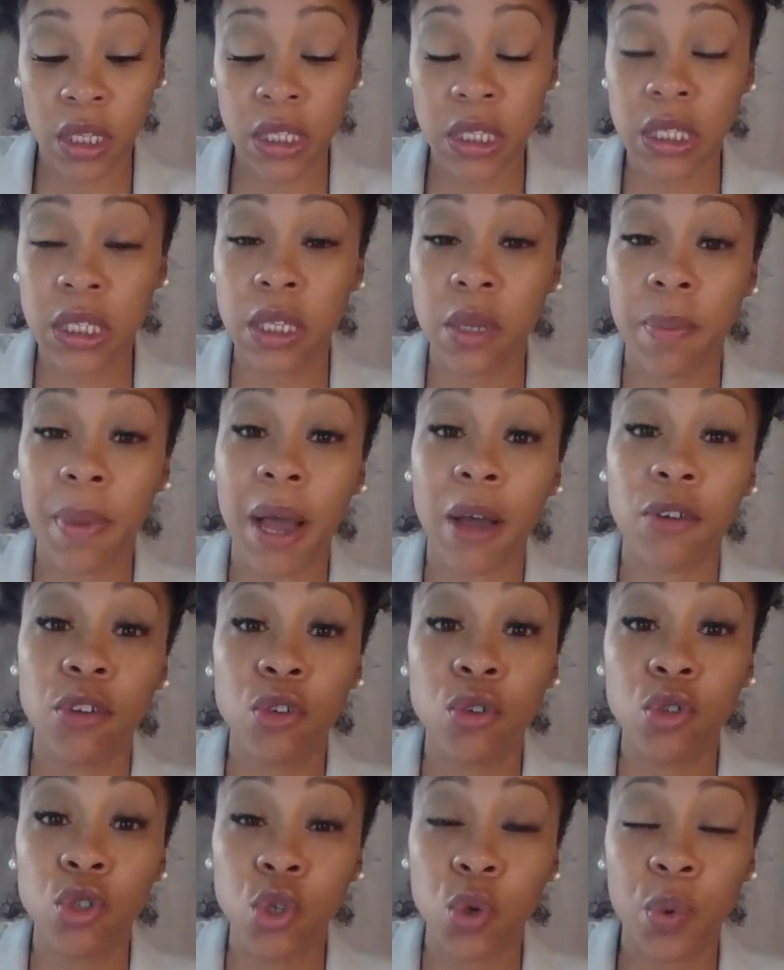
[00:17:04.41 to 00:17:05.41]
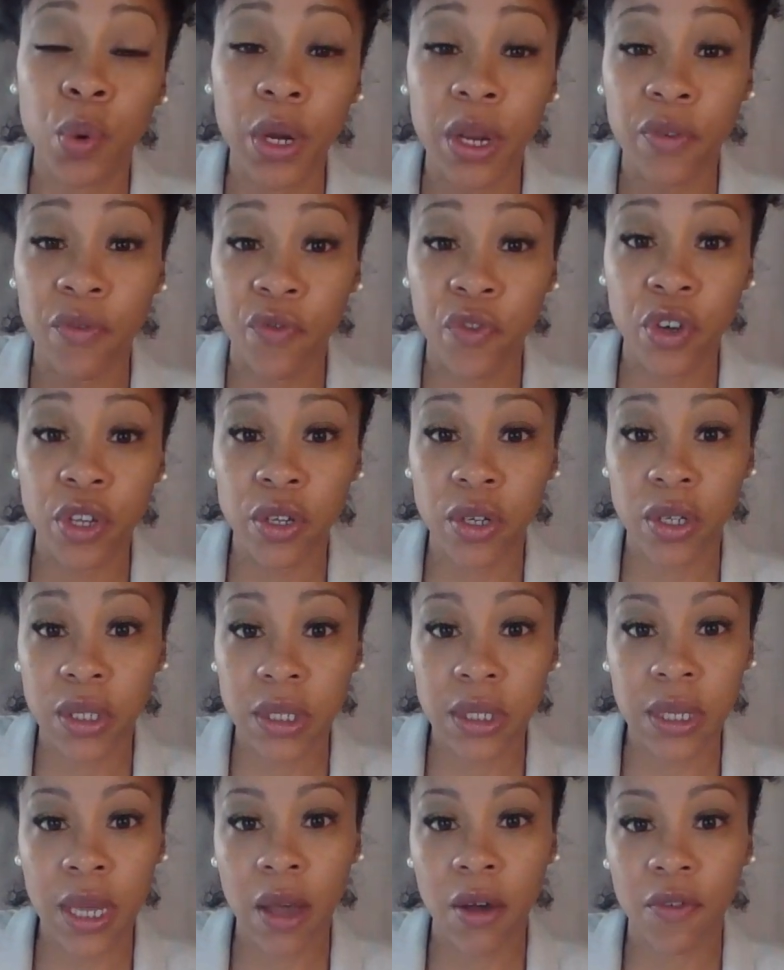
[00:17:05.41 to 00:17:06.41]
This is about you doing it for
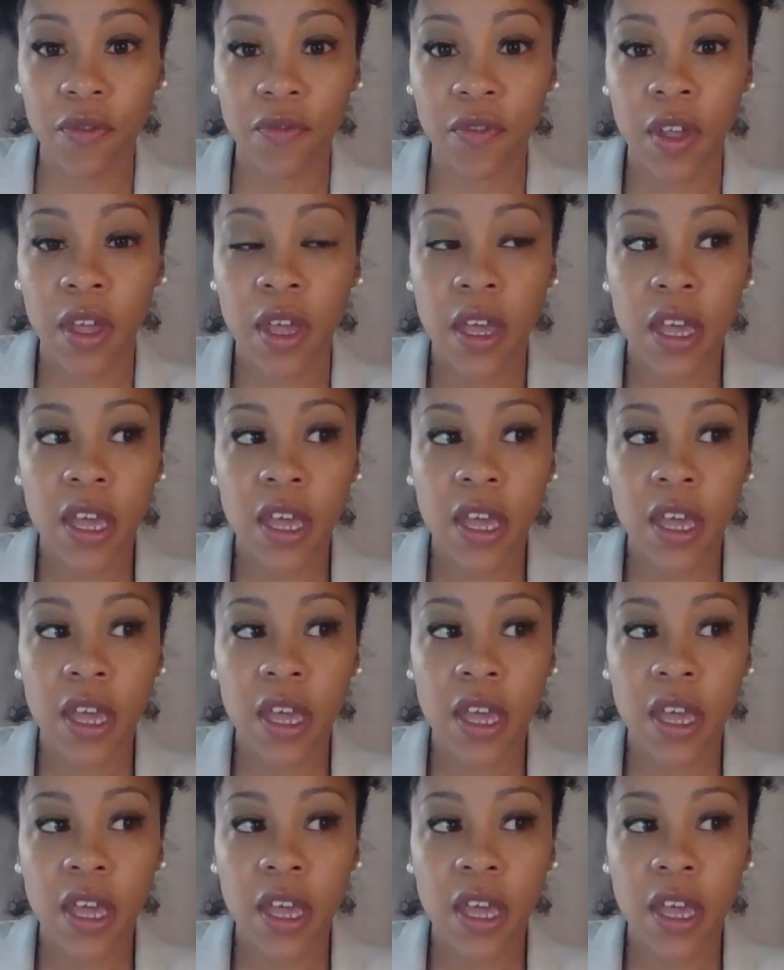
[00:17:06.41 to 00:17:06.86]
yourself.